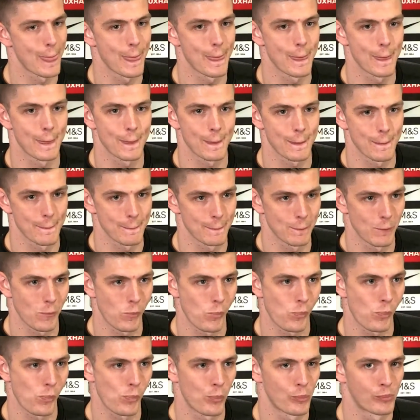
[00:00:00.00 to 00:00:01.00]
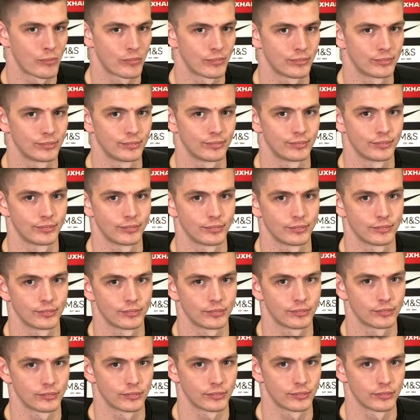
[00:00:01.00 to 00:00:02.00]
Any further live questions?
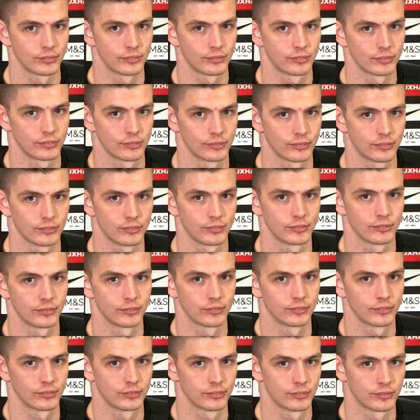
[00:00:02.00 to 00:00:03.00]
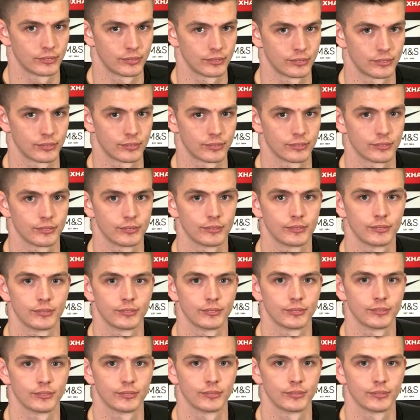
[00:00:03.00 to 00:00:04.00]
One at the back there.
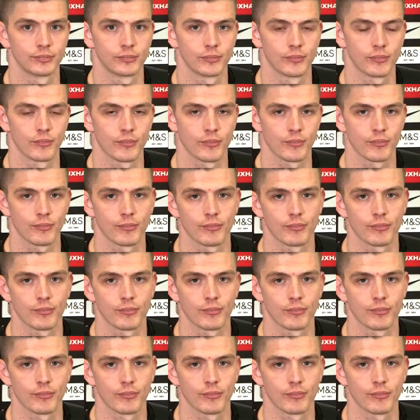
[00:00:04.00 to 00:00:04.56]
Nick, you were talking about